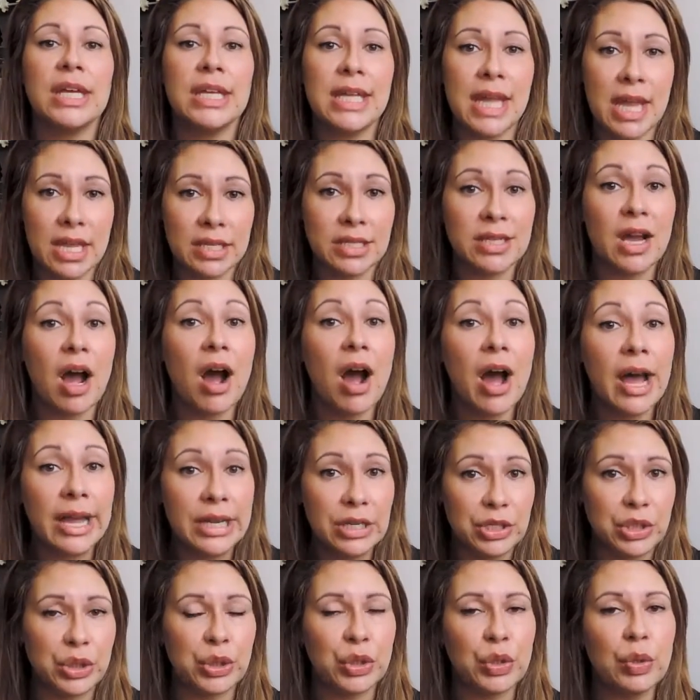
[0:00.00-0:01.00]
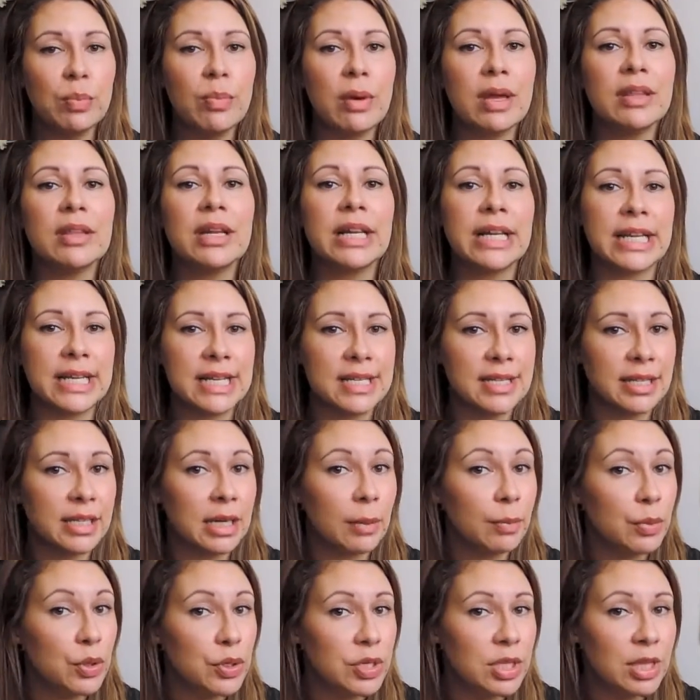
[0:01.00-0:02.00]
Yes, I do, but like I said,
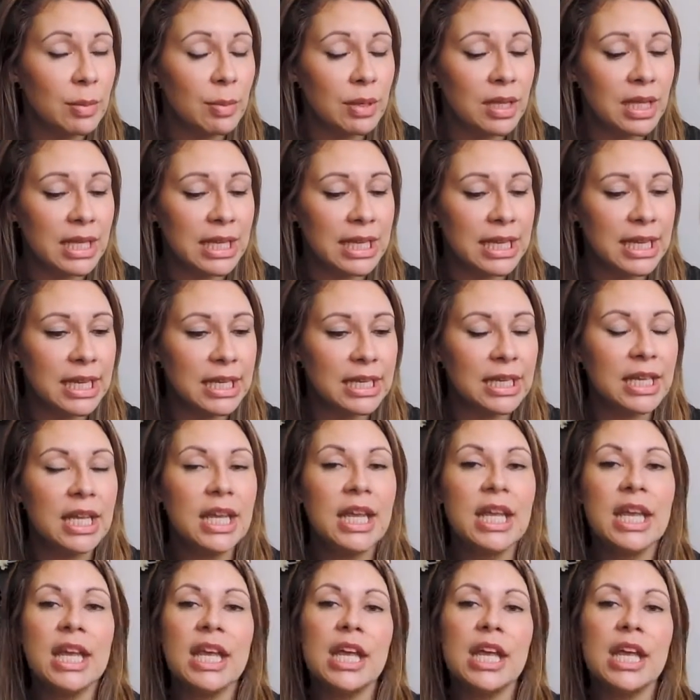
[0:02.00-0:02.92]
I'm using them in the kit.